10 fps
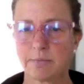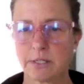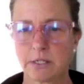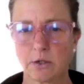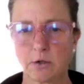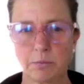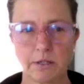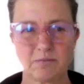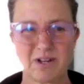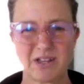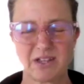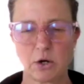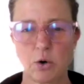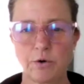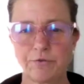That's a little bit, I
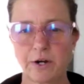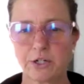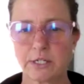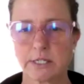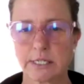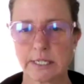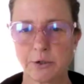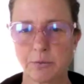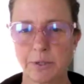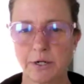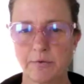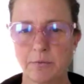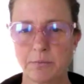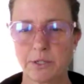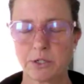think co-infections is a little bit
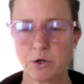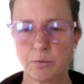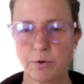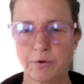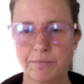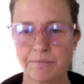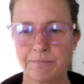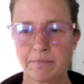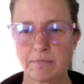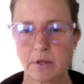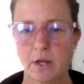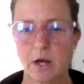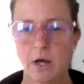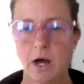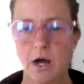of a misnomer.
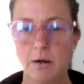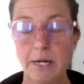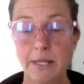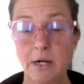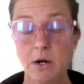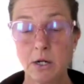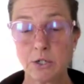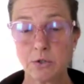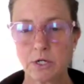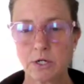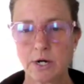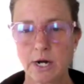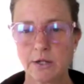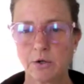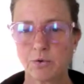And then also Dr.
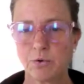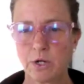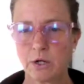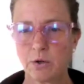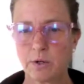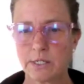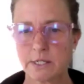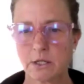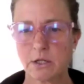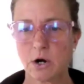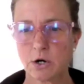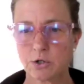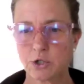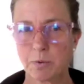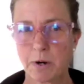Alan Gruning, who has a
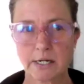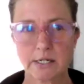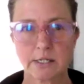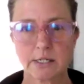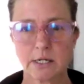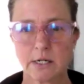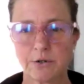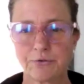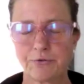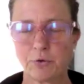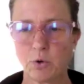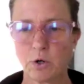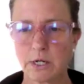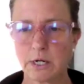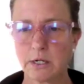large practice in
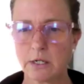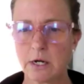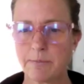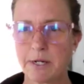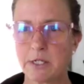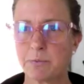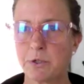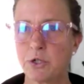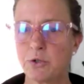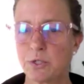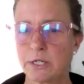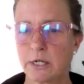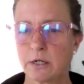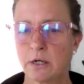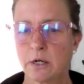Florida, has been
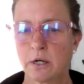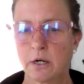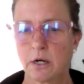using,